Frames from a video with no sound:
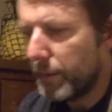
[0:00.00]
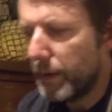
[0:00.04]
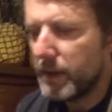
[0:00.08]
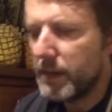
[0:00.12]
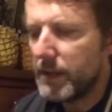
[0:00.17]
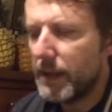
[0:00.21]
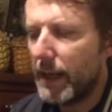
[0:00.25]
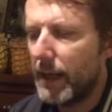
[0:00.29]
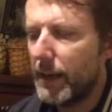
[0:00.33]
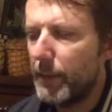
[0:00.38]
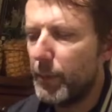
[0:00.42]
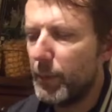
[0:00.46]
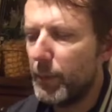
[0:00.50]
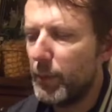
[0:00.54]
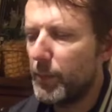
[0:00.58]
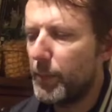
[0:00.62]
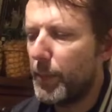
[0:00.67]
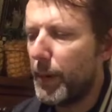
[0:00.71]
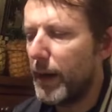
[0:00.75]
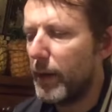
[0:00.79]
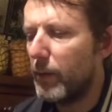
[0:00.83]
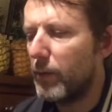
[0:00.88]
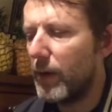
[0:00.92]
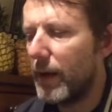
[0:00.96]
has labelled
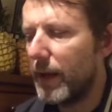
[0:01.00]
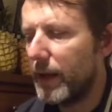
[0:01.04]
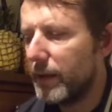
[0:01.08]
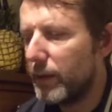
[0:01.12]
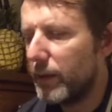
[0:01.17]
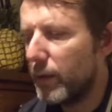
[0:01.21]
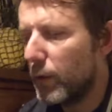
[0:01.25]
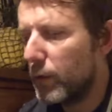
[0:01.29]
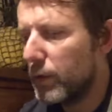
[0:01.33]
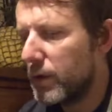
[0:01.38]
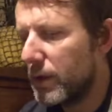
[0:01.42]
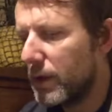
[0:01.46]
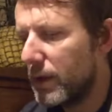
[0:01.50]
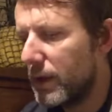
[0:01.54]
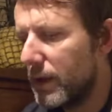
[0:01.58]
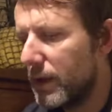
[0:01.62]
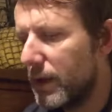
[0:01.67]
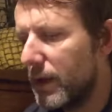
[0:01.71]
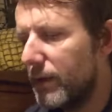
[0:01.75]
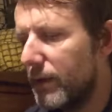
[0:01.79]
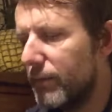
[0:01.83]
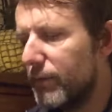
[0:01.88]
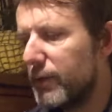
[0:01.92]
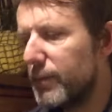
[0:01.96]
Poundland
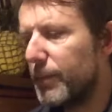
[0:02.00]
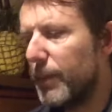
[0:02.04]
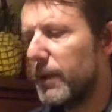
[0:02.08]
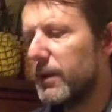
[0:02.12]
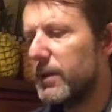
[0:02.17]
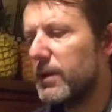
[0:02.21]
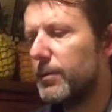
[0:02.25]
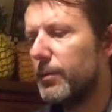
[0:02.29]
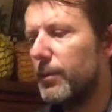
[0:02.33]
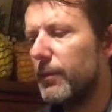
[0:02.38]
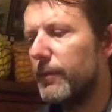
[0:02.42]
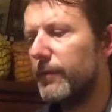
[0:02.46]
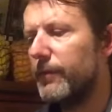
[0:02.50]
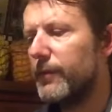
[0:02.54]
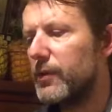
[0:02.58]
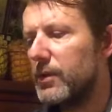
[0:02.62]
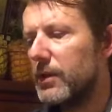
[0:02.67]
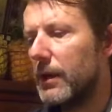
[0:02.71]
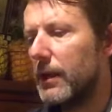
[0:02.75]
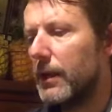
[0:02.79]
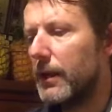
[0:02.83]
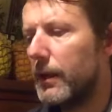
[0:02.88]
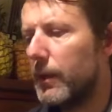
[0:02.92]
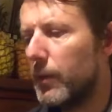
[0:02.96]
utterly irresponsible for
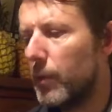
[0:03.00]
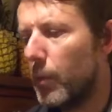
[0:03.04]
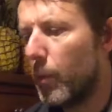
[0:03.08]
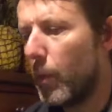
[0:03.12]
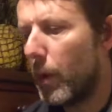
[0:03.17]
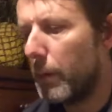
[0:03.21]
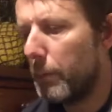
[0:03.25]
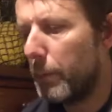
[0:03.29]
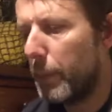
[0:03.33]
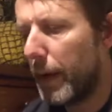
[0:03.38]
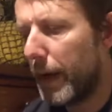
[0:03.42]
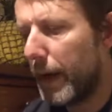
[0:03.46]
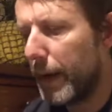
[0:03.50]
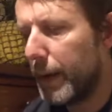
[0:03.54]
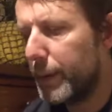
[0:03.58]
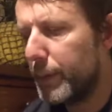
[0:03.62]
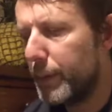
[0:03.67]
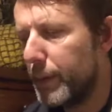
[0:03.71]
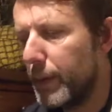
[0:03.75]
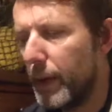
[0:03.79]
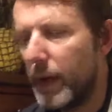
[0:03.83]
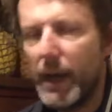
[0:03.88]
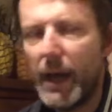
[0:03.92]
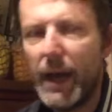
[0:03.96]
selling
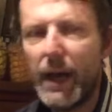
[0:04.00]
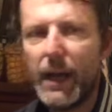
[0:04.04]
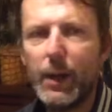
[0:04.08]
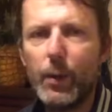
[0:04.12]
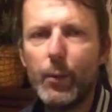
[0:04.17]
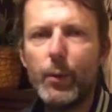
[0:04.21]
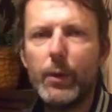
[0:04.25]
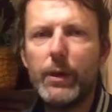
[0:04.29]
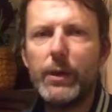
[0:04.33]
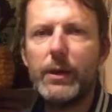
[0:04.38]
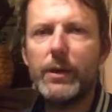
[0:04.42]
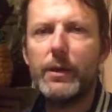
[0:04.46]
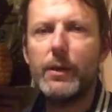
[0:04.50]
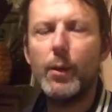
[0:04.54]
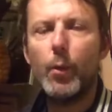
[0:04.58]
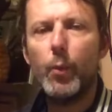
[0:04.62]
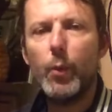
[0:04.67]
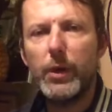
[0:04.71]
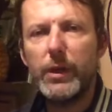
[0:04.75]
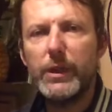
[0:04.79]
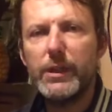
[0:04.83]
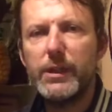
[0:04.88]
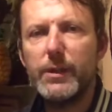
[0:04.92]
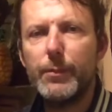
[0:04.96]
£1 Halloween
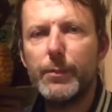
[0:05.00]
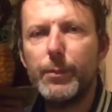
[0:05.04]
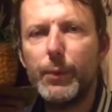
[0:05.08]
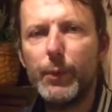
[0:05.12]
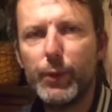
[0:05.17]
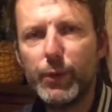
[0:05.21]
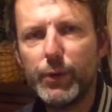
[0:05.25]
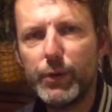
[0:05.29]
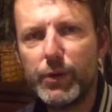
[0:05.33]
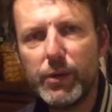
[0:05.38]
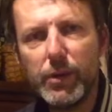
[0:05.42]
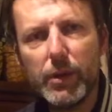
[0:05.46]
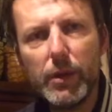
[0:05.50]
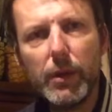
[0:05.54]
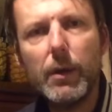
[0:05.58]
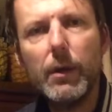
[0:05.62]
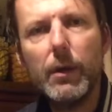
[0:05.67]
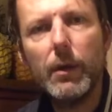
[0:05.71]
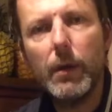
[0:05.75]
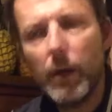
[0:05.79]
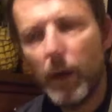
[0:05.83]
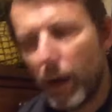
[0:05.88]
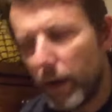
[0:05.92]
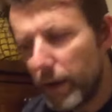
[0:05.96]
Ouija boards.
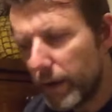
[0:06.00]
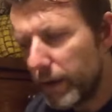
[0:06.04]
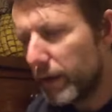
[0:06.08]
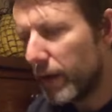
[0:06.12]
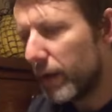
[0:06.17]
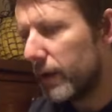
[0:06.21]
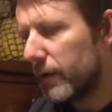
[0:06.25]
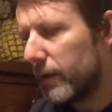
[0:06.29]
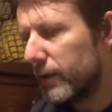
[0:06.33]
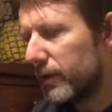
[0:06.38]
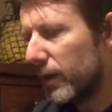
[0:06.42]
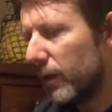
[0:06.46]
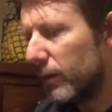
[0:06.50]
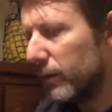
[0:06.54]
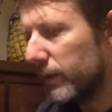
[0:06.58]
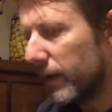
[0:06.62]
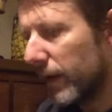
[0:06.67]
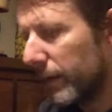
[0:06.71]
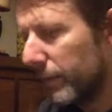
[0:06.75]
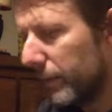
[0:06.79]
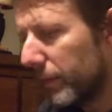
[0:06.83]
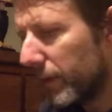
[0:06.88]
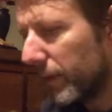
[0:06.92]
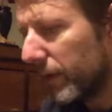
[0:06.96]
I didn't know they sold
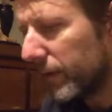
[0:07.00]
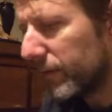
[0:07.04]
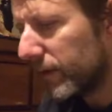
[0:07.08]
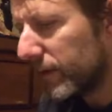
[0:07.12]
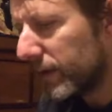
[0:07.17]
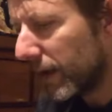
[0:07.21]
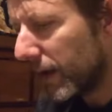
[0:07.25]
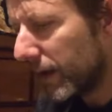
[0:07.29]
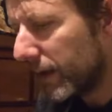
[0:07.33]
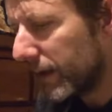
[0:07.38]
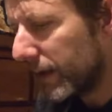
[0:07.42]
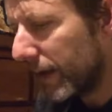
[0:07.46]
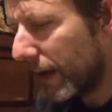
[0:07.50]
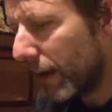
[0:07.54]
them. I have to go down and